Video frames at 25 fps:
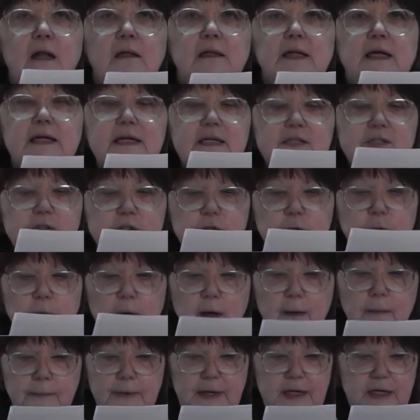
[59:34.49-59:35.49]
Let us do
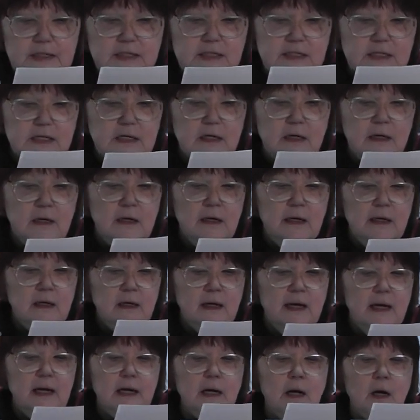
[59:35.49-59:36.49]
our best
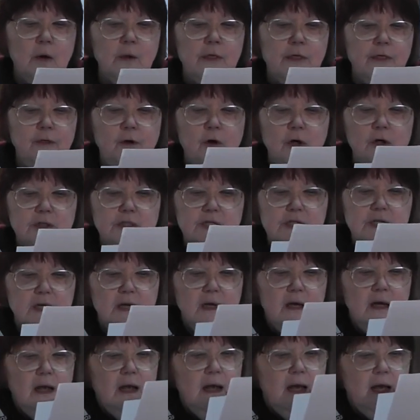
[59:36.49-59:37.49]
in our thought
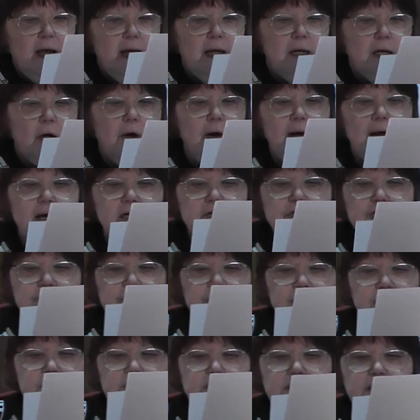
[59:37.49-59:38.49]
and our
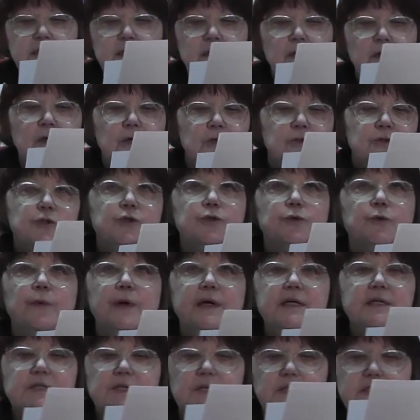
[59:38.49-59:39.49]
actions to
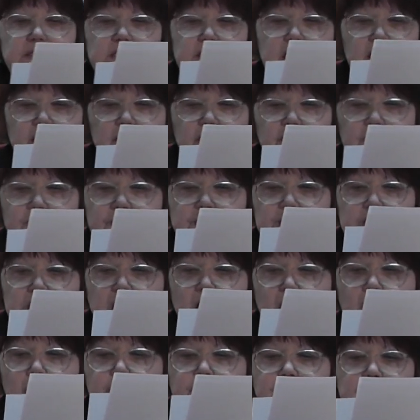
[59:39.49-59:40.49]
raise ourselves
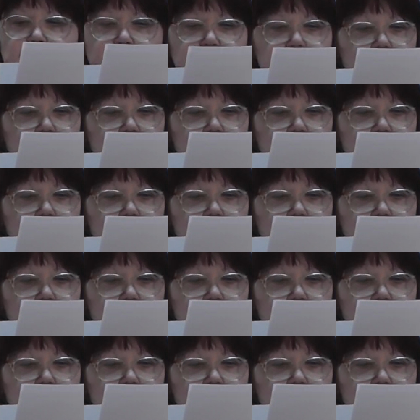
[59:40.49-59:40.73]
up to